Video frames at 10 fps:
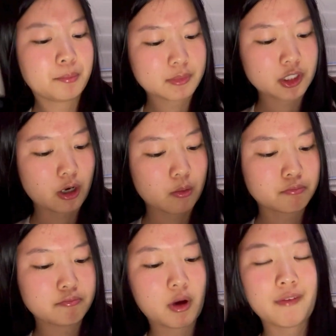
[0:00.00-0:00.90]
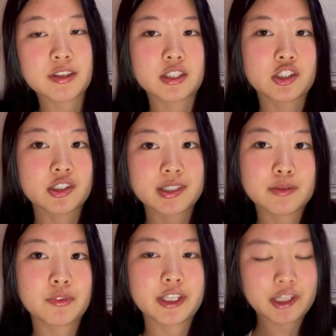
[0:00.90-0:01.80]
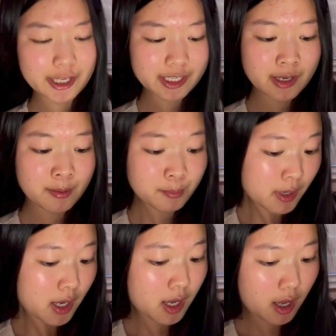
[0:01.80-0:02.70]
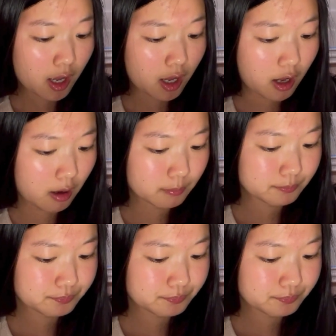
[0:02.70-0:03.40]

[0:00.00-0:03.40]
So obviously she doesn't really like him. Um,